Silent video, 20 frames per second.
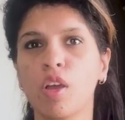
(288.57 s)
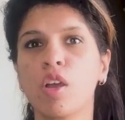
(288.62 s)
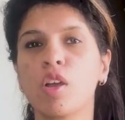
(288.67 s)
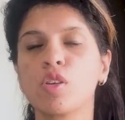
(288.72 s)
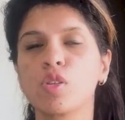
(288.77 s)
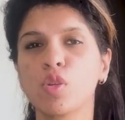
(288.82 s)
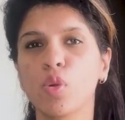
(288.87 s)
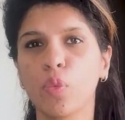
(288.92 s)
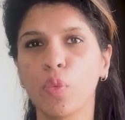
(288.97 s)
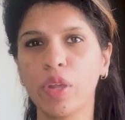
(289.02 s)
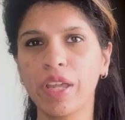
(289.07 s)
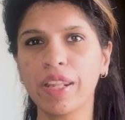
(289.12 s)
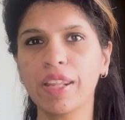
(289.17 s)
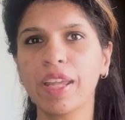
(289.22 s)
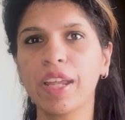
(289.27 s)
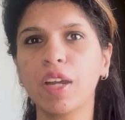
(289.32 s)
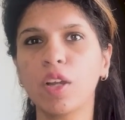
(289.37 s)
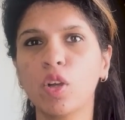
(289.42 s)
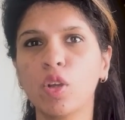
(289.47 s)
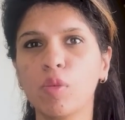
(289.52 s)
So we
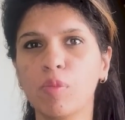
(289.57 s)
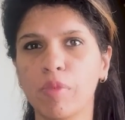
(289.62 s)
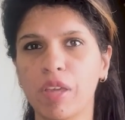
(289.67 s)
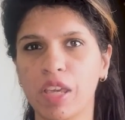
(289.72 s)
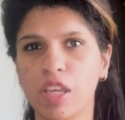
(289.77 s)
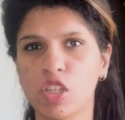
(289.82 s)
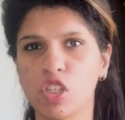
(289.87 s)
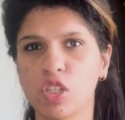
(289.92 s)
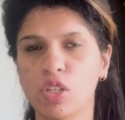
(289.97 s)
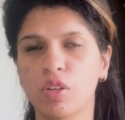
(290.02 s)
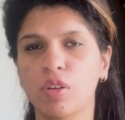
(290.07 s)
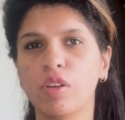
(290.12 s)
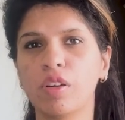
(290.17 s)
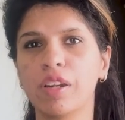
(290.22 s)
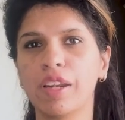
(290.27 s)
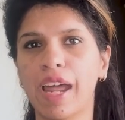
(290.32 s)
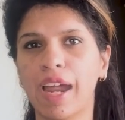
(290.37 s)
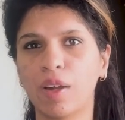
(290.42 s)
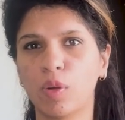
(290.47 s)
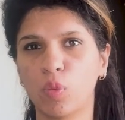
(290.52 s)
need to make sure
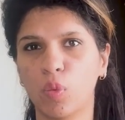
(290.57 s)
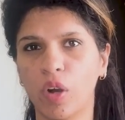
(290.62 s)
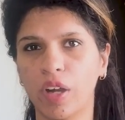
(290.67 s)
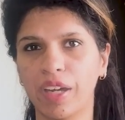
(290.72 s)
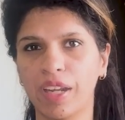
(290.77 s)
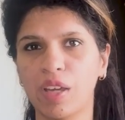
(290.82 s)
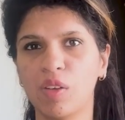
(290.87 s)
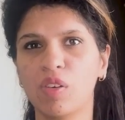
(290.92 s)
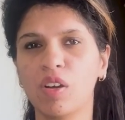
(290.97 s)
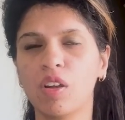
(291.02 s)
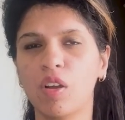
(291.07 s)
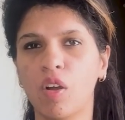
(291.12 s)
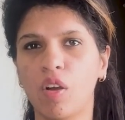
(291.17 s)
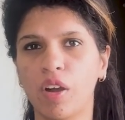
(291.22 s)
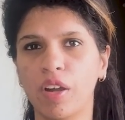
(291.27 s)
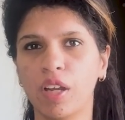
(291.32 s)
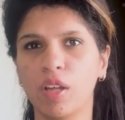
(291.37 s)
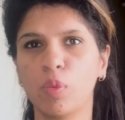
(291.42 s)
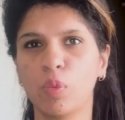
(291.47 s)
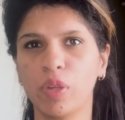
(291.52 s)
that whatever
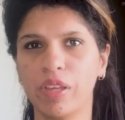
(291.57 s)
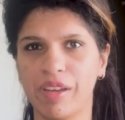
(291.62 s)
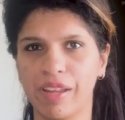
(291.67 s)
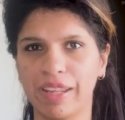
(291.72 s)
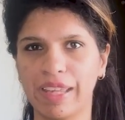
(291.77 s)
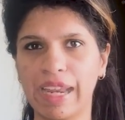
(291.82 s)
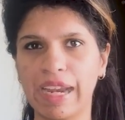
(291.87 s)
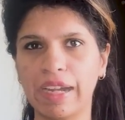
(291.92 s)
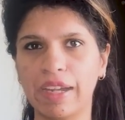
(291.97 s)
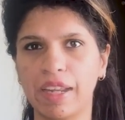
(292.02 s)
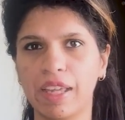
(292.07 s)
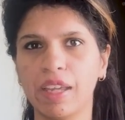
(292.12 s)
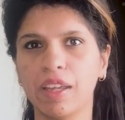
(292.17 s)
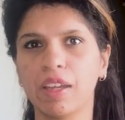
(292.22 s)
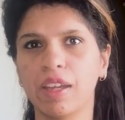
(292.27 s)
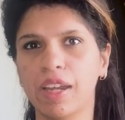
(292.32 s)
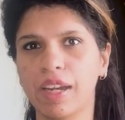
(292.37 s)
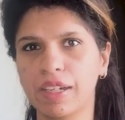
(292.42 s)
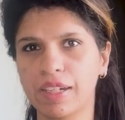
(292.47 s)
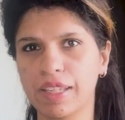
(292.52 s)
order we are getting,
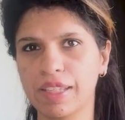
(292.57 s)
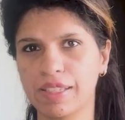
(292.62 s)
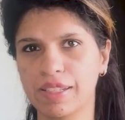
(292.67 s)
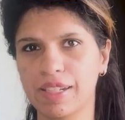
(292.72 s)
it is